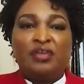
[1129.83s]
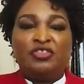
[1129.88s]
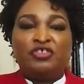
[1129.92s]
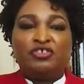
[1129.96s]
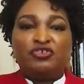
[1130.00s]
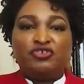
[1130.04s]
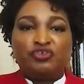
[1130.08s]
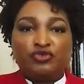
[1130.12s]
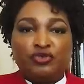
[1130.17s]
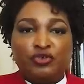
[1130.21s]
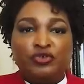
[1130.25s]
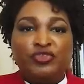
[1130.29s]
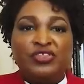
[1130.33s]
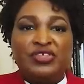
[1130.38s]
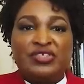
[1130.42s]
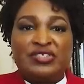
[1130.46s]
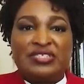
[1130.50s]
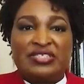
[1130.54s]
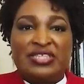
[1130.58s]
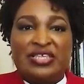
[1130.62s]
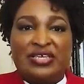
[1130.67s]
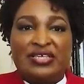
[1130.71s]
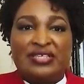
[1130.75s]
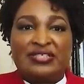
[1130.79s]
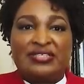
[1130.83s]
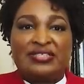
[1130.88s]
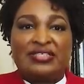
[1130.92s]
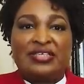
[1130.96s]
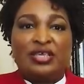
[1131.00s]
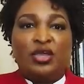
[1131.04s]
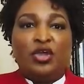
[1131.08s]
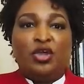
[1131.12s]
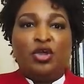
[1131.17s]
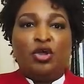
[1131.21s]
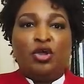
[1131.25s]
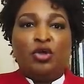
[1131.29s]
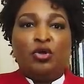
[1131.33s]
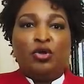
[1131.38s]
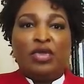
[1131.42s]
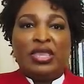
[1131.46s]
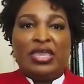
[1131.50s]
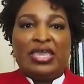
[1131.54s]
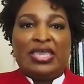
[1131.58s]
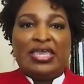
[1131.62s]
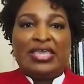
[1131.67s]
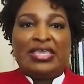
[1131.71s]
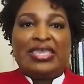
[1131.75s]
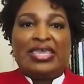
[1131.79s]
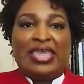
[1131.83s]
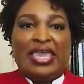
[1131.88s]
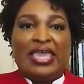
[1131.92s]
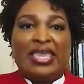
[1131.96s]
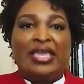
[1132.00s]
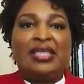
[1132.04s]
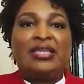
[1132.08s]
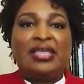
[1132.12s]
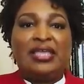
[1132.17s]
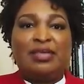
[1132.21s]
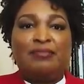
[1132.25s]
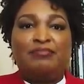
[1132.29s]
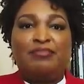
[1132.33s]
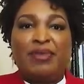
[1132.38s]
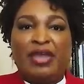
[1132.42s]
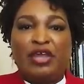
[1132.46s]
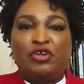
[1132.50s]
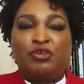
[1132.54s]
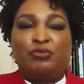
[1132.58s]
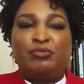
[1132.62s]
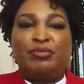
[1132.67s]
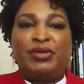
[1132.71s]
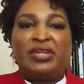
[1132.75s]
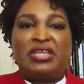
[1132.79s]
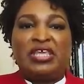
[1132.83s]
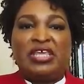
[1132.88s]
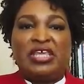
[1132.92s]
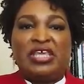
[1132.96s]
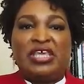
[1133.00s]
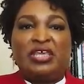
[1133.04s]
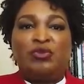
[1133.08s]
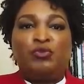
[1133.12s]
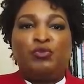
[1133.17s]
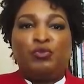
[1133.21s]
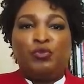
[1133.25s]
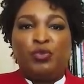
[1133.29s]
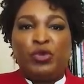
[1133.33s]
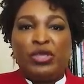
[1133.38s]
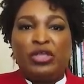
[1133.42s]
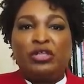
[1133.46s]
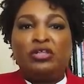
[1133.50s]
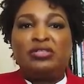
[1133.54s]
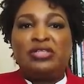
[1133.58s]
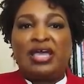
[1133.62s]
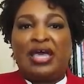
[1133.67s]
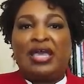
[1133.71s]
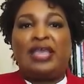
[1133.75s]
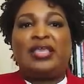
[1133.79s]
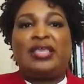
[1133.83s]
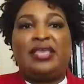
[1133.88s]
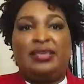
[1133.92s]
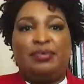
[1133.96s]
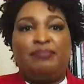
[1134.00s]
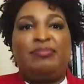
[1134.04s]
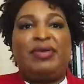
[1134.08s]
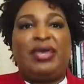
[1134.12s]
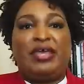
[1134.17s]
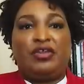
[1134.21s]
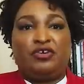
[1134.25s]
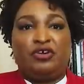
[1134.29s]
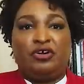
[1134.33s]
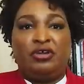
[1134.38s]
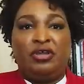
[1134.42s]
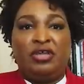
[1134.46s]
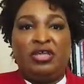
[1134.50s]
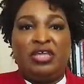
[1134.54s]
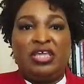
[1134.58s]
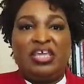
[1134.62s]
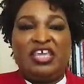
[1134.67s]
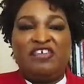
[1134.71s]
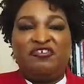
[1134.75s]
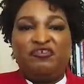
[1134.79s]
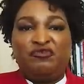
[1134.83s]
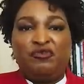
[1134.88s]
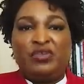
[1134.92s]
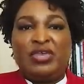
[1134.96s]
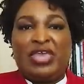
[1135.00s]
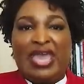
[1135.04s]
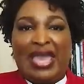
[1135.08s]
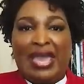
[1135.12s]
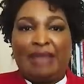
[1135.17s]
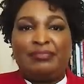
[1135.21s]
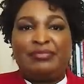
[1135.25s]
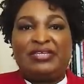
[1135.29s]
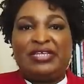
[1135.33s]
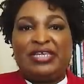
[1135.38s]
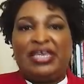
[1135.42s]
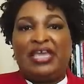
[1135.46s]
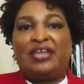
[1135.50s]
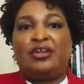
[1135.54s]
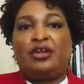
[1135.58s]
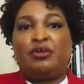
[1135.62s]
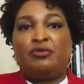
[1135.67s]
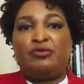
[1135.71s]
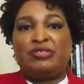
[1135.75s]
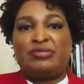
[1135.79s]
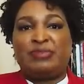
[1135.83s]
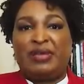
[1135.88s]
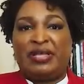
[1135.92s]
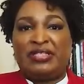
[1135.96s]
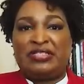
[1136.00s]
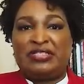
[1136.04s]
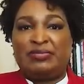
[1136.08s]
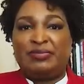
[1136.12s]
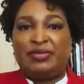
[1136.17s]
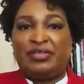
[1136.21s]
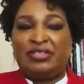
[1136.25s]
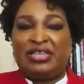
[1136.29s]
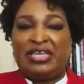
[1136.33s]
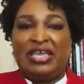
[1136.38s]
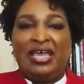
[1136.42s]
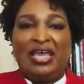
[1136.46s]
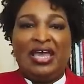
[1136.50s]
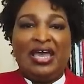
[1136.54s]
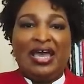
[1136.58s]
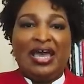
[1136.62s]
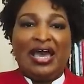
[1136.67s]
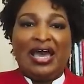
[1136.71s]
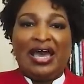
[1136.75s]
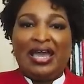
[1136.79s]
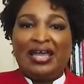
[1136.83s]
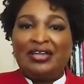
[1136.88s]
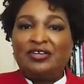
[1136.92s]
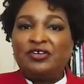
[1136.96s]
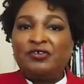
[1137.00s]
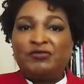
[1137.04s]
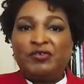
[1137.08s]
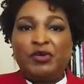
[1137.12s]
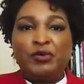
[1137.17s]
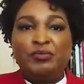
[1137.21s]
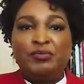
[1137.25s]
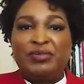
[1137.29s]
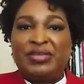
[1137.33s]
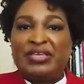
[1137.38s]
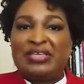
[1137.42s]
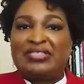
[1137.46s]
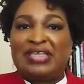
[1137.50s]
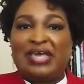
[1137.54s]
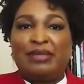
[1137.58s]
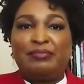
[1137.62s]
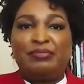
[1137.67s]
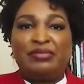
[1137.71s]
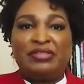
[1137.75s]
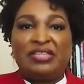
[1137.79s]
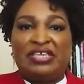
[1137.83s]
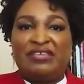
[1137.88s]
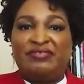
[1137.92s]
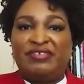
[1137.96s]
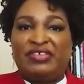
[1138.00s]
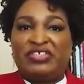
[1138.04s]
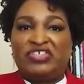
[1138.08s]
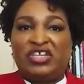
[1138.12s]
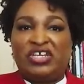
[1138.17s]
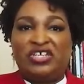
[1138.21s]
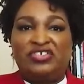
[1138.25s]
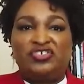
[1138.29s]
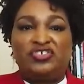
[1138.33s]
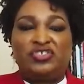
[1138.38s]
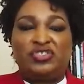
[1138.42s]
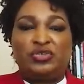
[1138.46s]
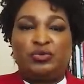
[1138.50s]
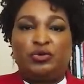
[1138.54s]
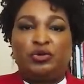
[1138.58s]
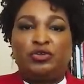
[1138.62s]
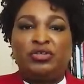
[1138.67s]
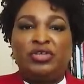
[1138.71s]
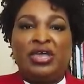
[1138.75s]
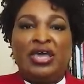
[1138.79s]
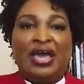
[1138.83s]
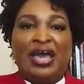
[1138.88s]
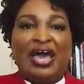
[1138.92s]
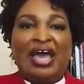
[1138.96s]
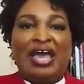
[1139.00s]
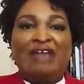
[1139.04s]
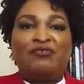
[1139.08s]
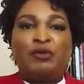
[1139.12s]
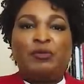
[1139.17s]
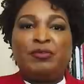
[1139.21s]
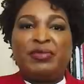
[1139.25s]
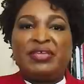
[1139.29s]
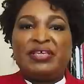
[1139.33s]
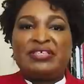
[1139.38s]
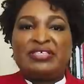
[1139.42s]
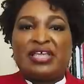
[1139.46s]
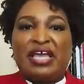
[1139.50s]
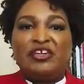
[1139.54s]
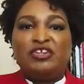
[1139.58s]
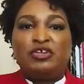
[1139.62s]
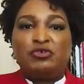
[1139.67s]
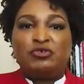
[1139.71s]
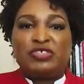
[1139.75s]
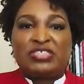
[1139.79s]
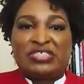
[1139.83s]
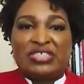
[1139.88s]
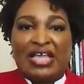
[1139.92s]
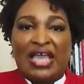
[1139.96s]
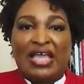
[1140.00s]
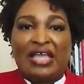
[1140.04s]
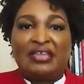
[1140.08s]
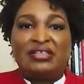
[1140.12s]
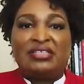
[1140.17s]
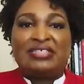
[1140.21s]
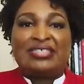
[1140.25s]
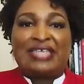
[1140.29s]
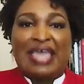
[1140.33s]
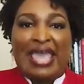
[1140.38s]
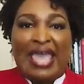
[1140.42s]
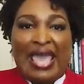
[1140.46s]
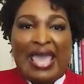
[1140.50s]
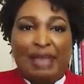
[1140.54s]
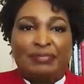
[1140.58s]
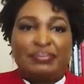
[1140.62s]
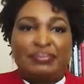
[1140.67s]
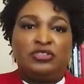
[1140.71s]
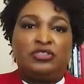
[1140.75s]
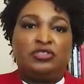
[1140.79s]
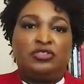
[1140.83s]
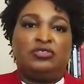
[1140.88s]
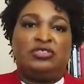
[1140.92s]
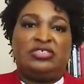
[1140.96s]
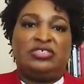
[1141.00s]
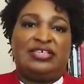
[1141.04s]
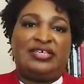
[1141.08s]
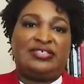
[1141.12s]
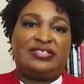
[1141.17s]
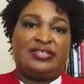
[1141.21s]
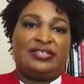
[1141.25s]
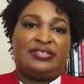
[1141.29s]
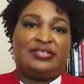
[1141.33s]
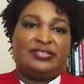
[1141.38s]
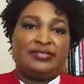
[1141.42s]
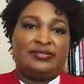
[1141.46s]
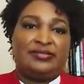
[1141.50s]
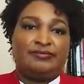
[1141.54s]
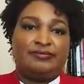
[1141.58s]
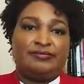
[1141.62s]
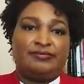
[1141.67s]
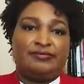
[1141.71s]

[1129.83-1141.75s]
The truth is this: it can get better, but it will not get better if we abdicate our responsibility. I don't vote because I believe it changes the world. I vote because I know silence absolutely doesn't.